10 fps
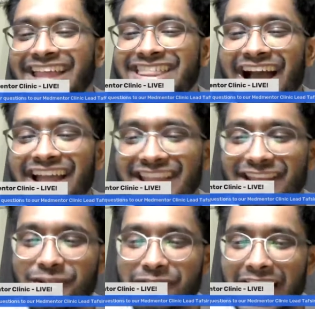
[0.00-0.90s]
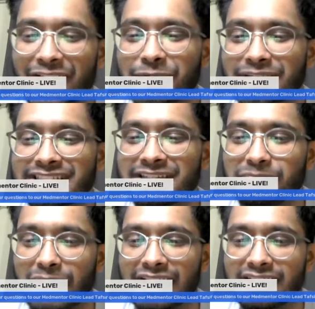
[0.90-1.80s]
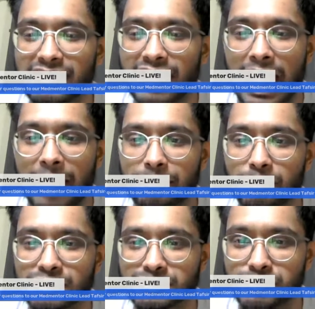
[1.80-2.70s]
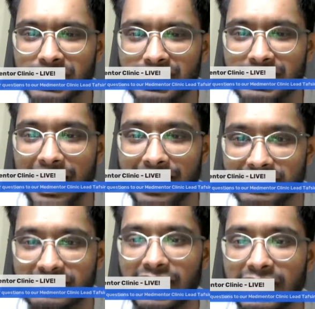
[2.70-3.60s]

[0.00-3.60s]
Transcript: I think UCAT Question Bank app was really handy,